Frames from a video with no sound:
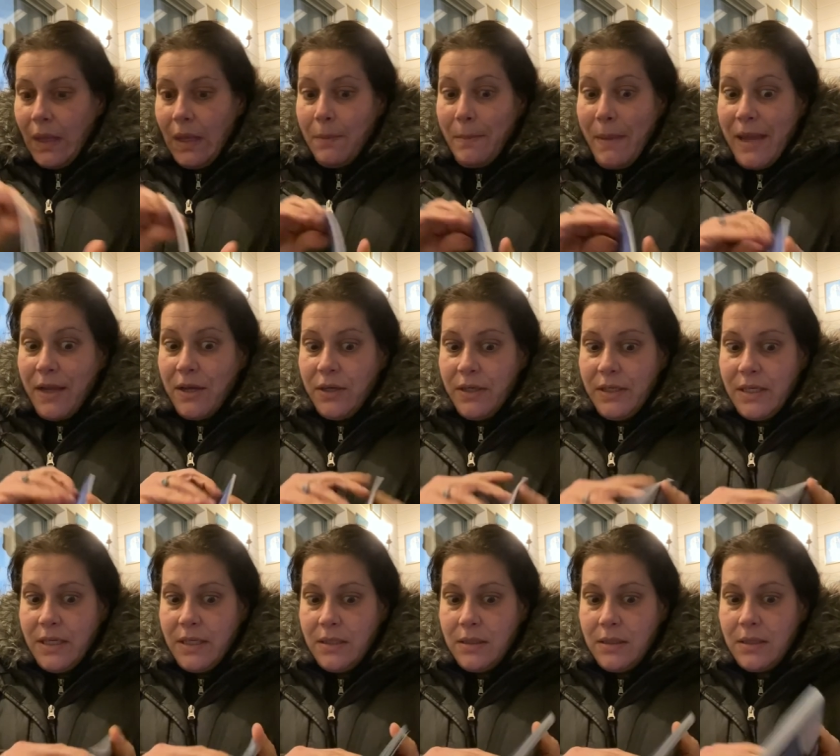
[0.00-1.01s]
My
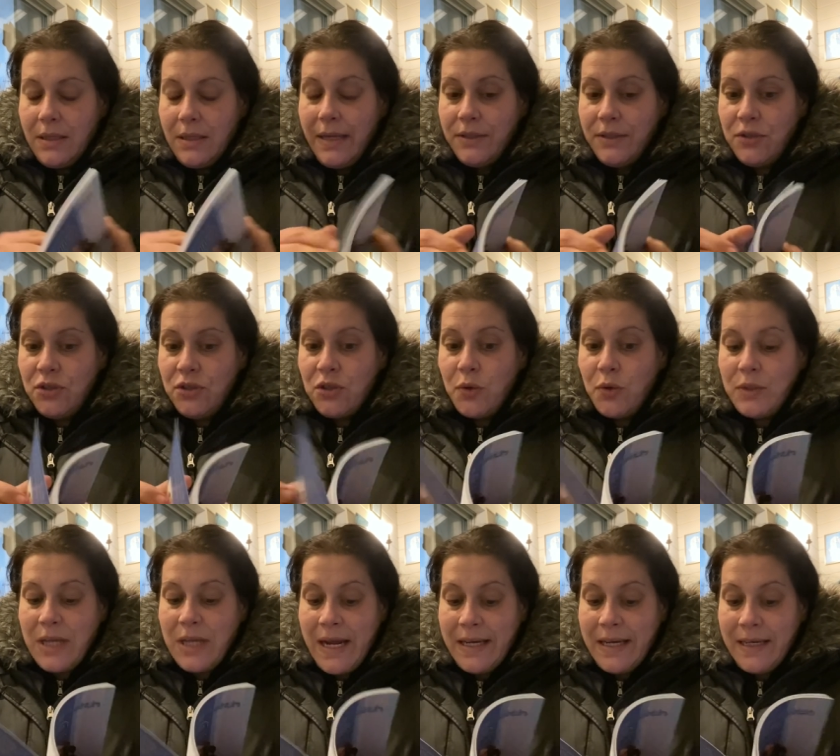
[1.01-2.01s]
goodness, it's so
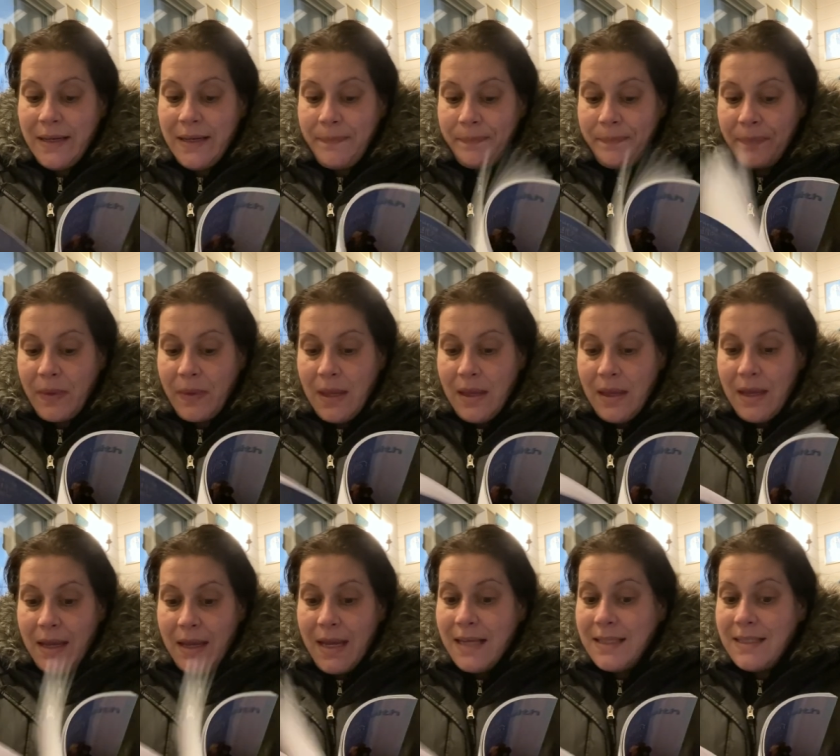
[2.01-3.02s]
tiny.
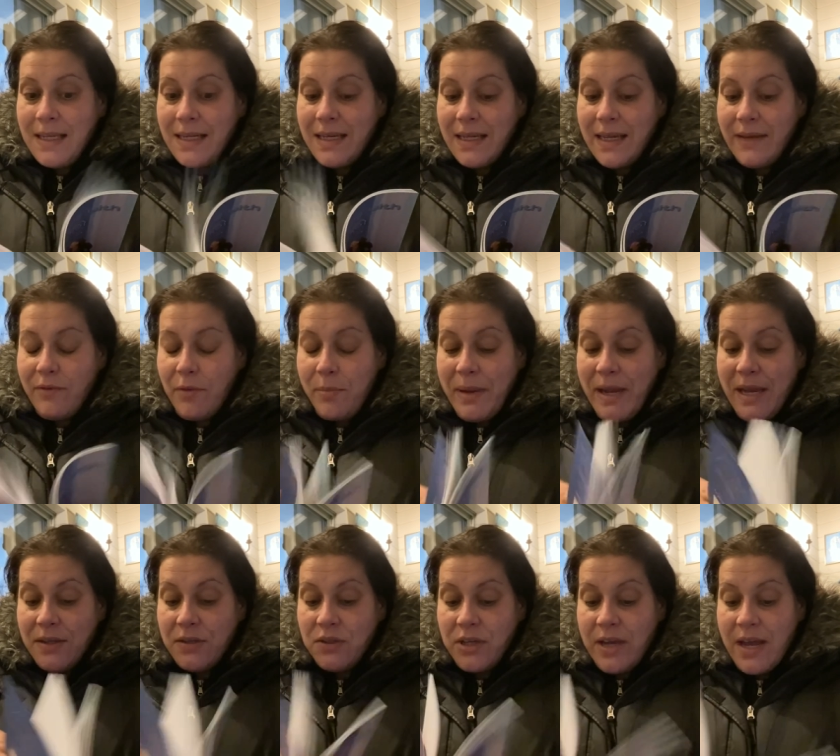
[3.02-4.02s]
It didn't give a
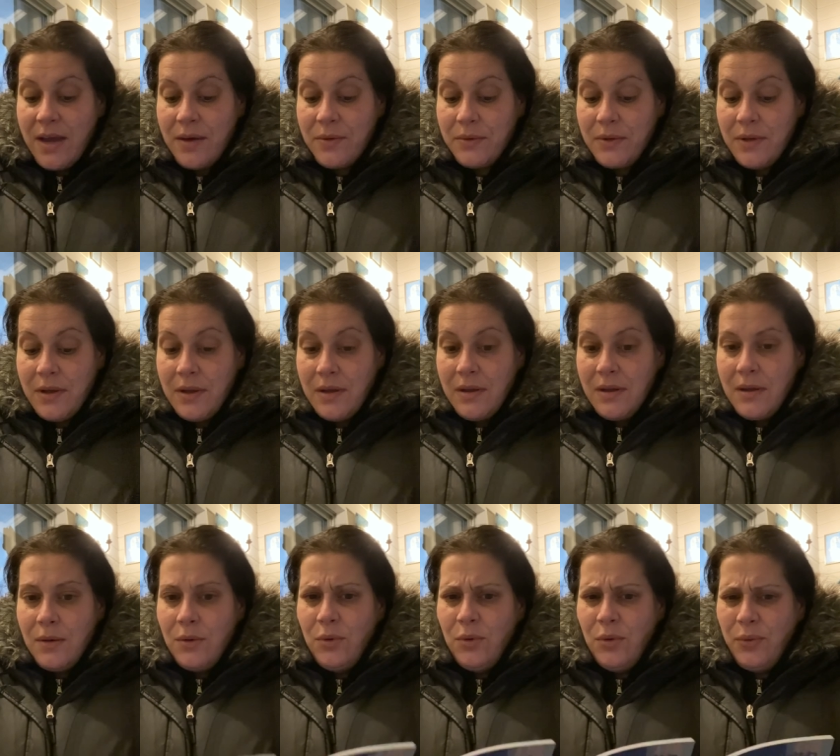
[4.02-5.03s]
page count.
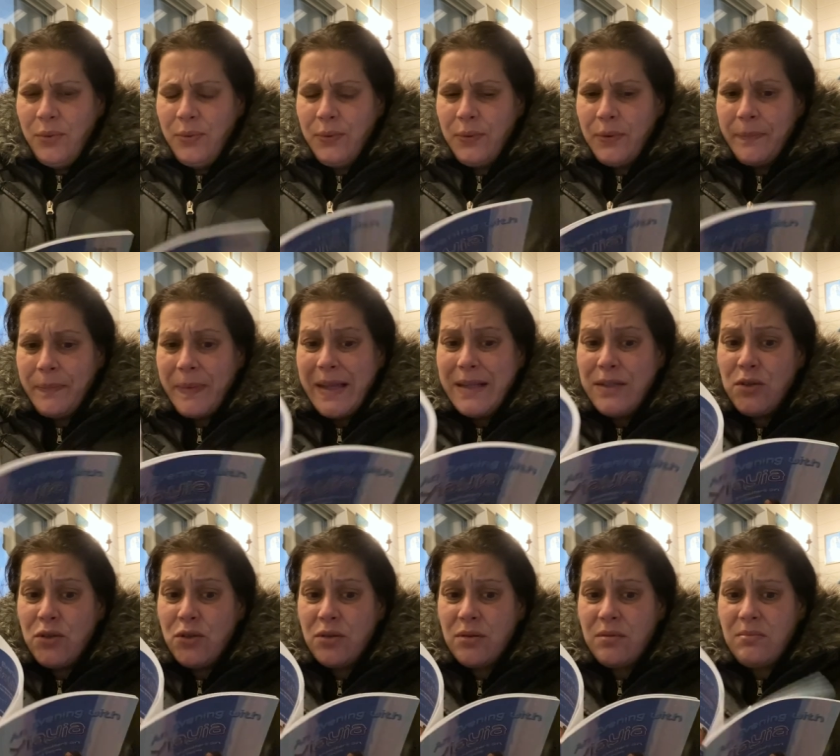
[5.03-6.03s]
Oof, it's,
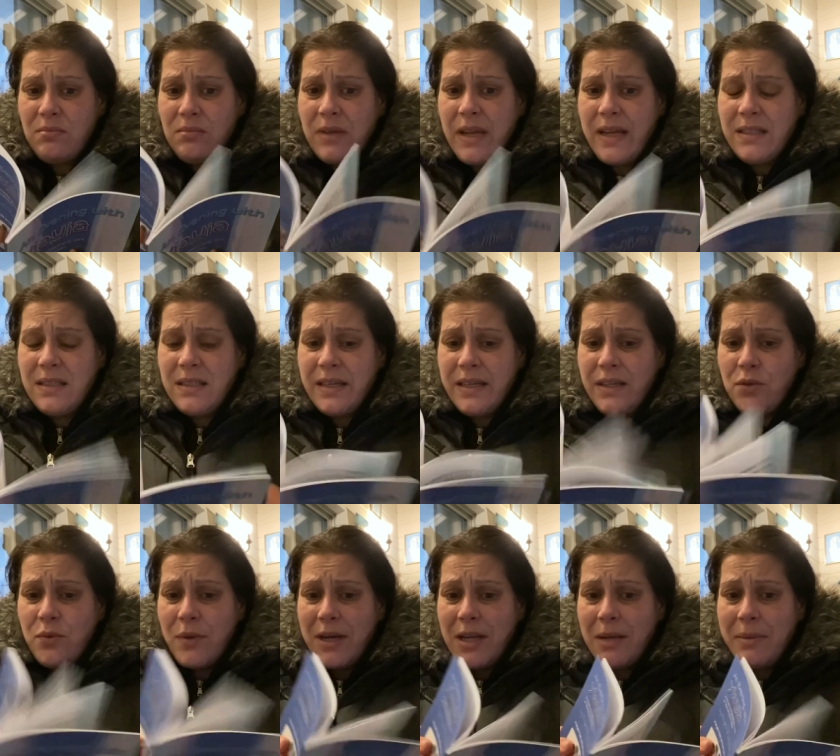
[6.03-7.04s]
it's like
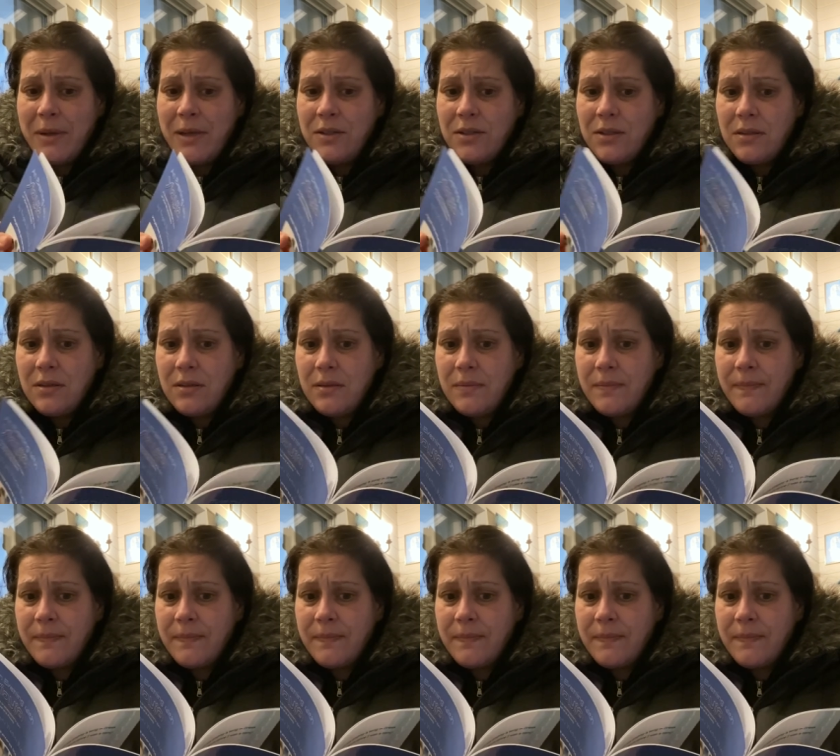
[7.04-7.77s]
20 pages.